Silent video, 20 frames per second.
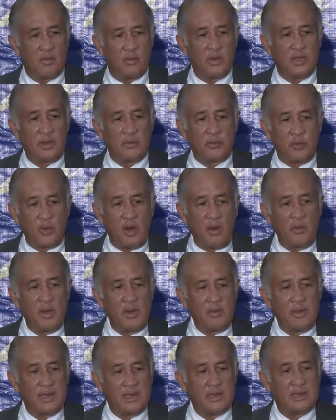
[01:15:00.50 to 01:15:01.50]
But the
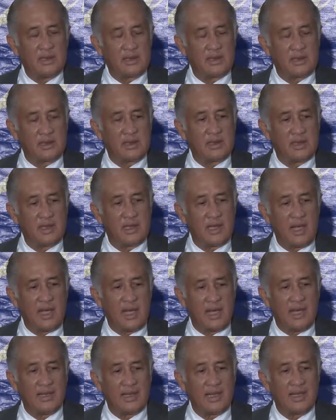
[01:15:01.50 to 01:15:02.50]
problem is,
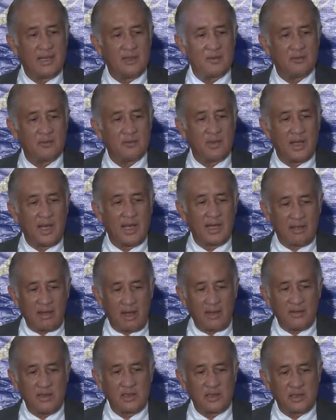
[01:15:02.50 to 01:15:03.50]
and I
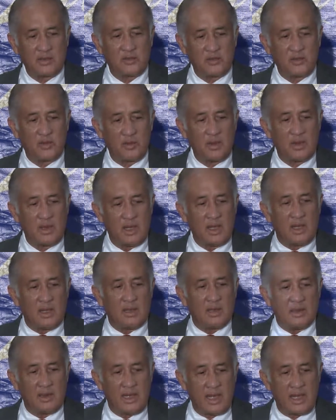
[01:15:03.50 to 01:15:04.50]
got this
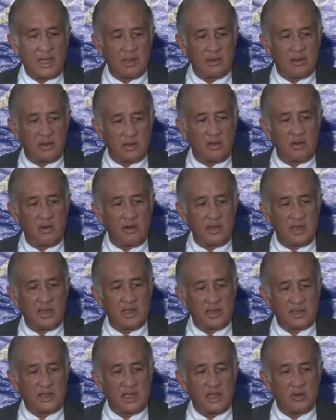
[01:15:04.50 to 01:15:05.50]
earlier
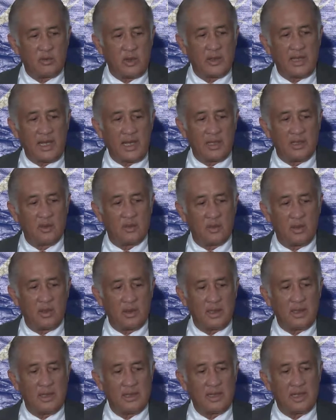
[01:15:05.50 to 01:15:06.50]
this year when I had
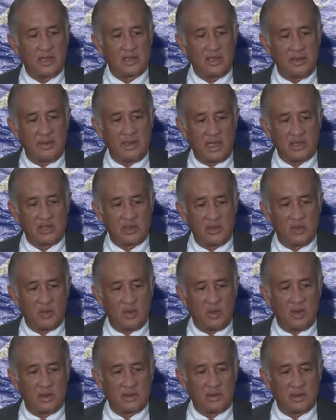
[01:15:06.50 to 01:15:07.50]
International
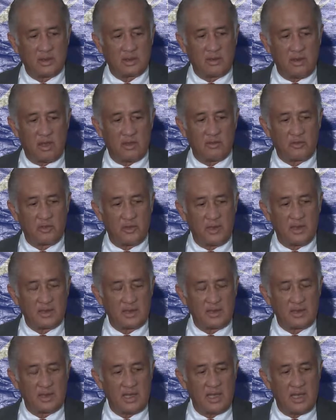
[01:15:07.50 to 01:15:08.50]
Water
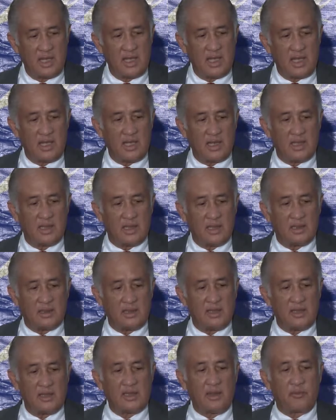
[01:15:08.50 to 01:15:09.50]
Conference.
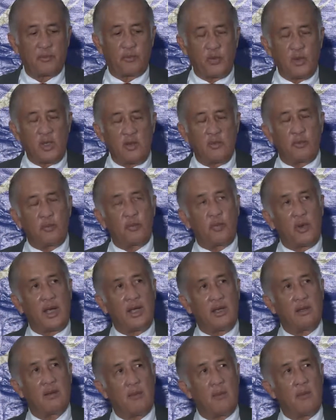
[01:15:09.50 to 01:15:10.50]
There is a
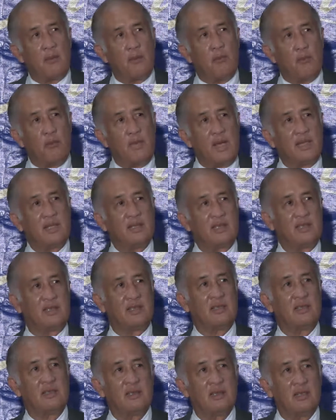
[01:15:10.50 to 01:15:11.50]
prior
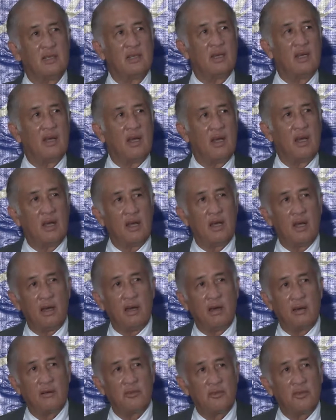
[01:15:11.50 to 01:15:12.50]
minister
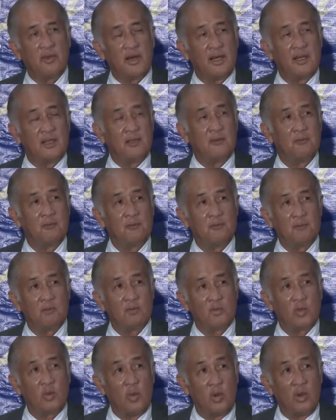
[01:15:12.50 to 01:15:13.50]
of
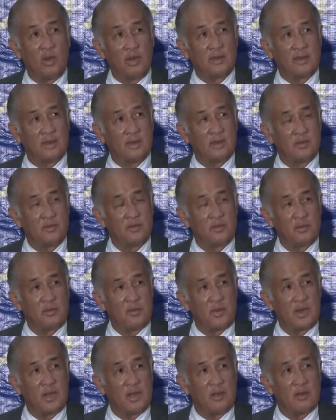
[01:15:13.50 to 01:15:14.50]
water
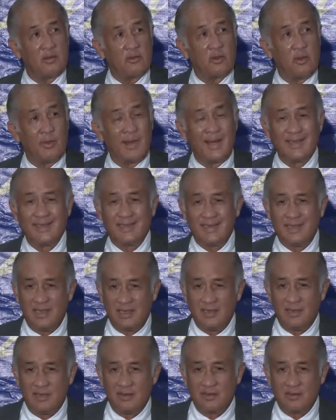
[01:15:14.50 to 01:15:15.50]
from
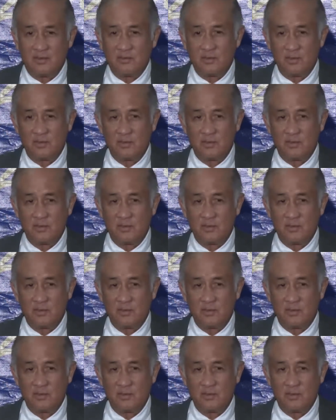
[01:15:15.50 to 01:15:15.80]
Antigua.